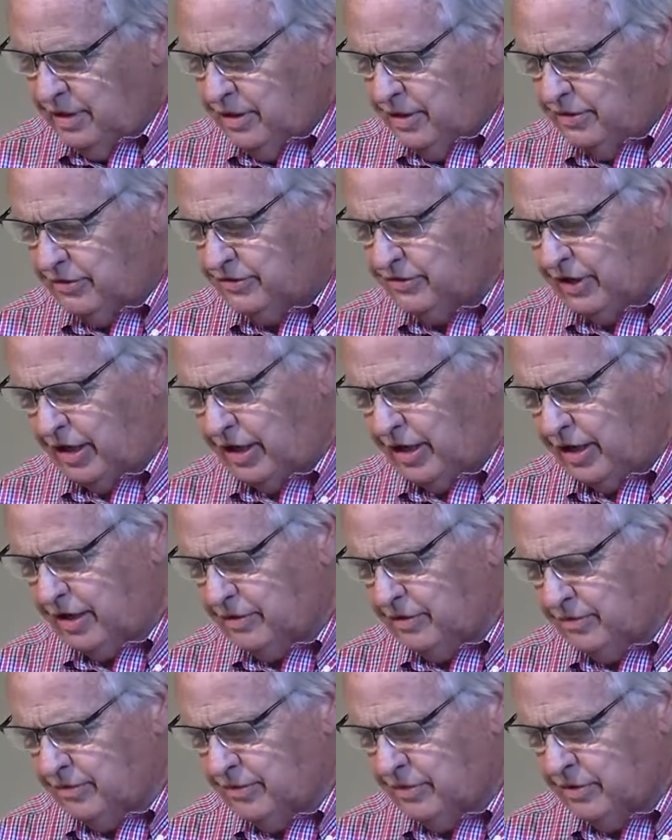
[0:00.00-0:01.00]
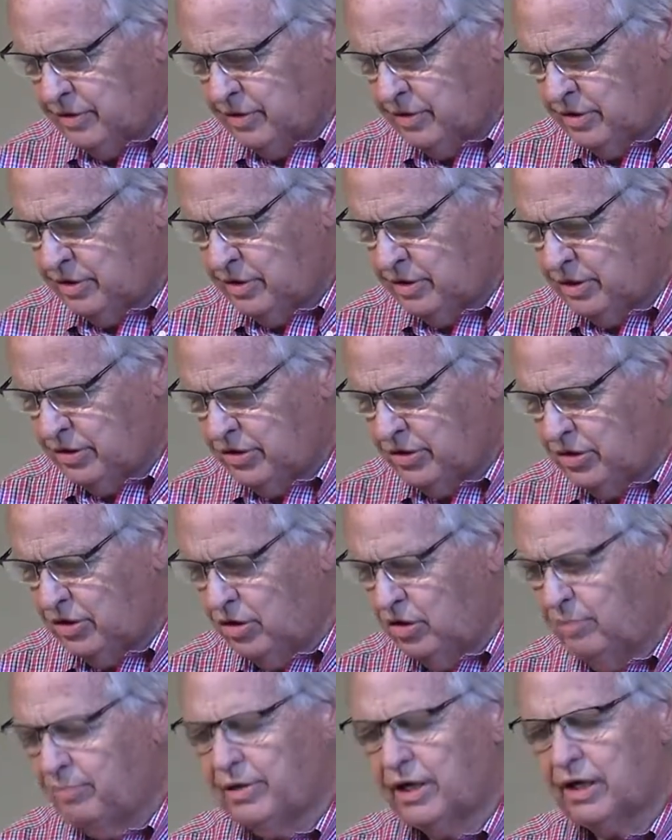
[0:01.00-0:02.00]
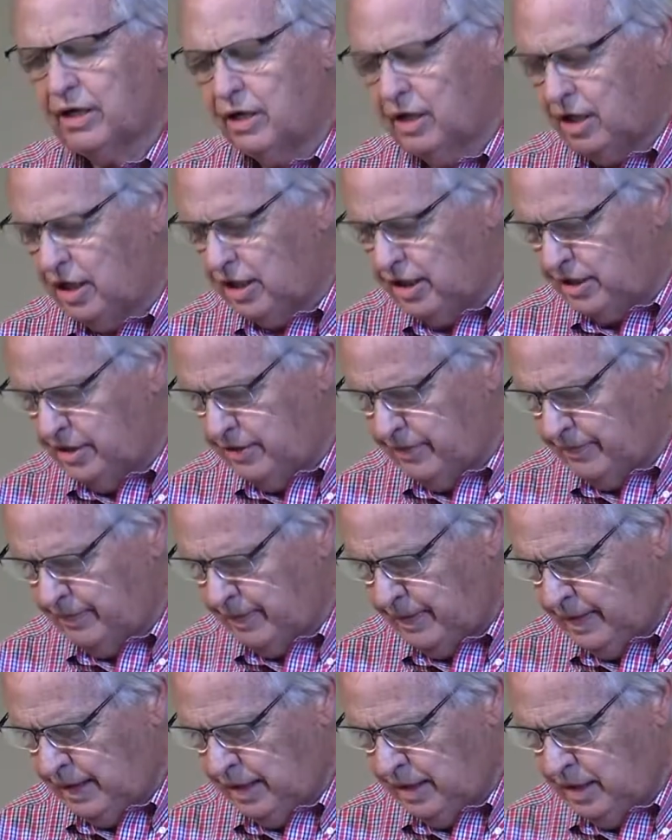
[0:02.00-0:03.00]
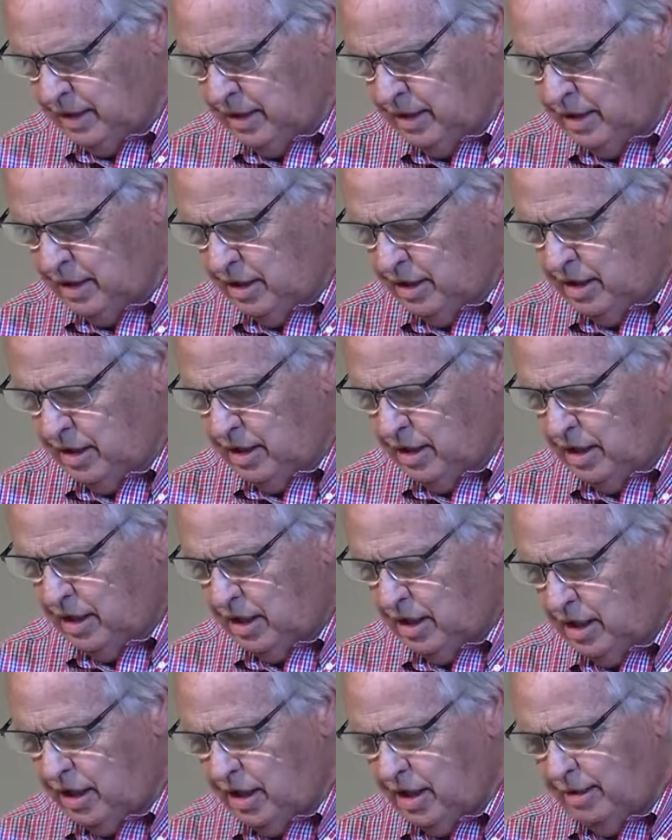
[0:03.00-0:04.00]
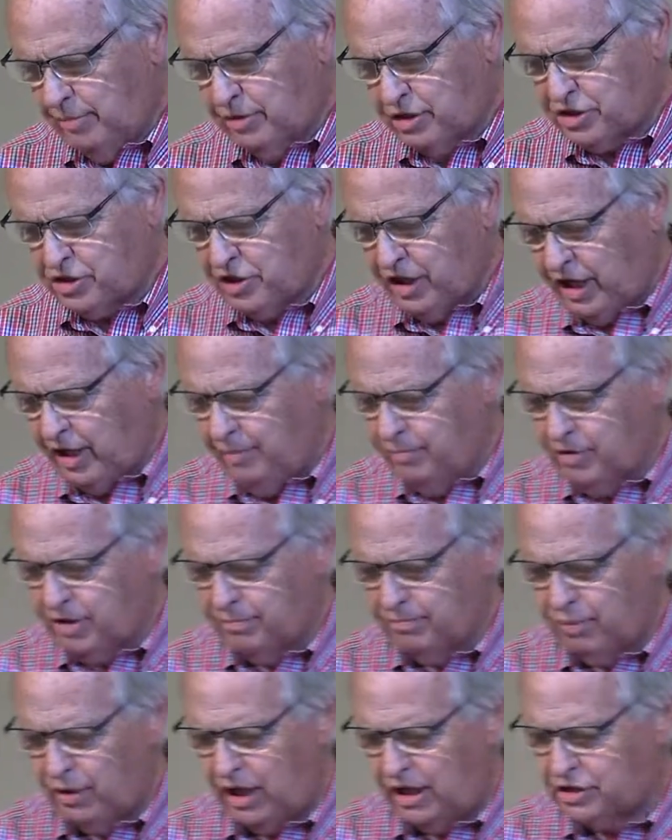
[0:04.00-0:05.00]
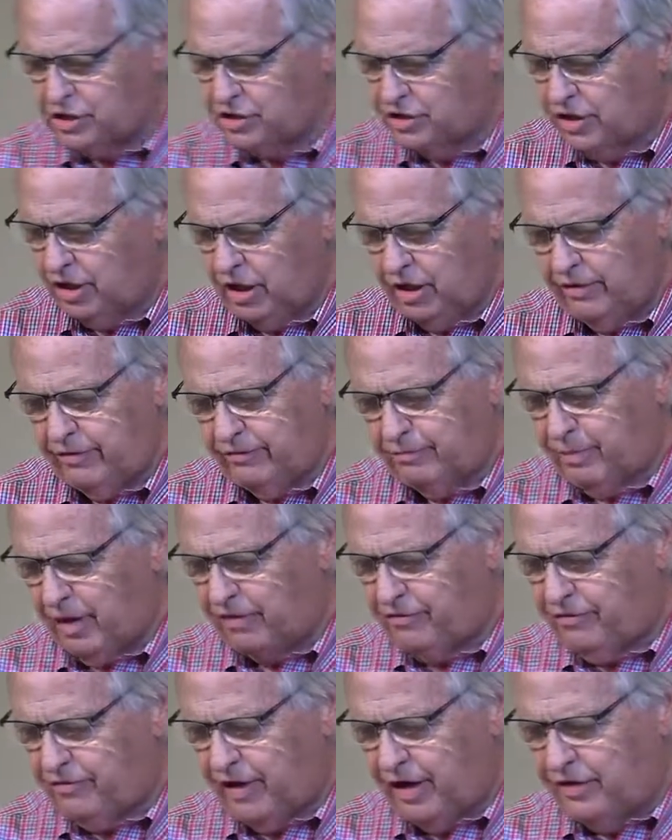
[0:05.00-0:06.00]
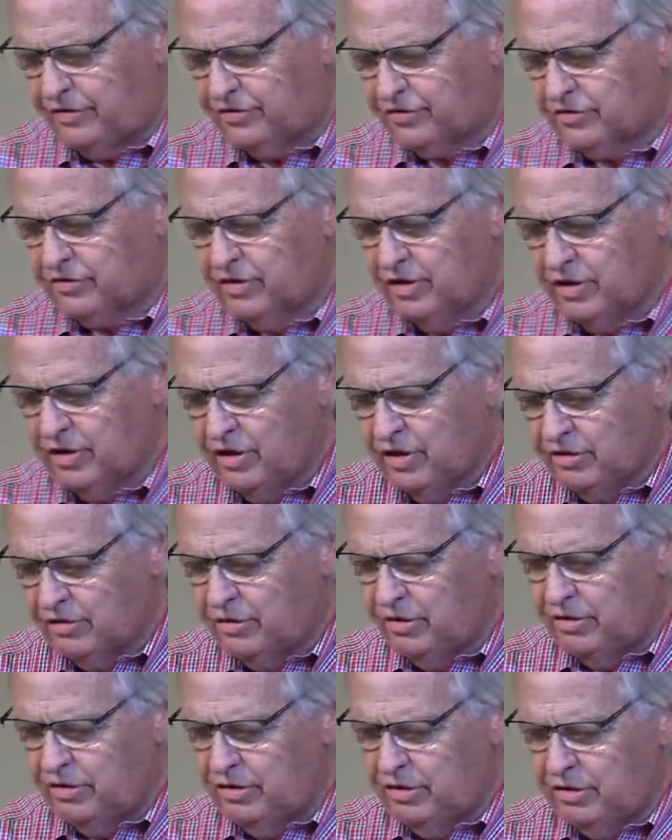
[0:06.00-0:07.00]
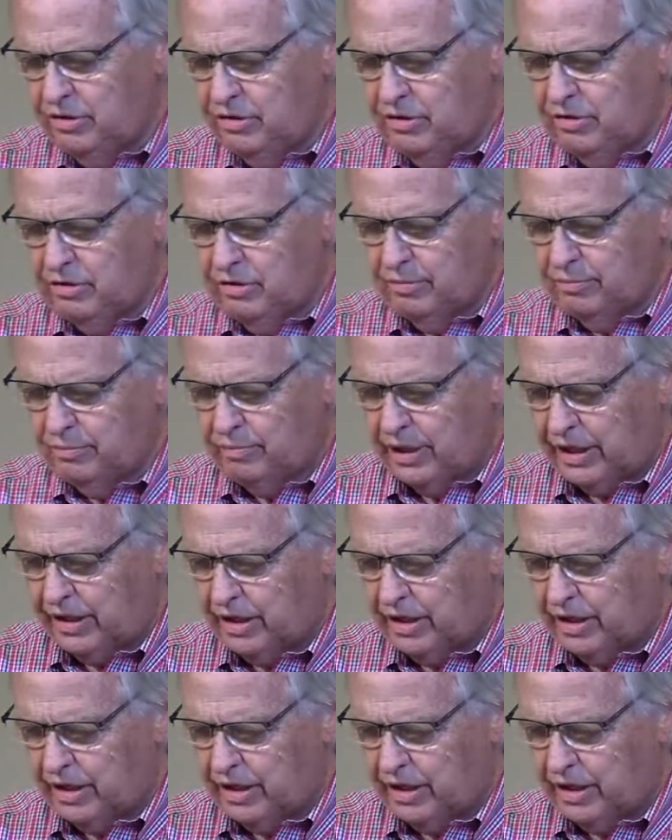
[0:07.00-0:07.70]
saying, "Oh my God, I am ashamed and blush to lift my face to you, my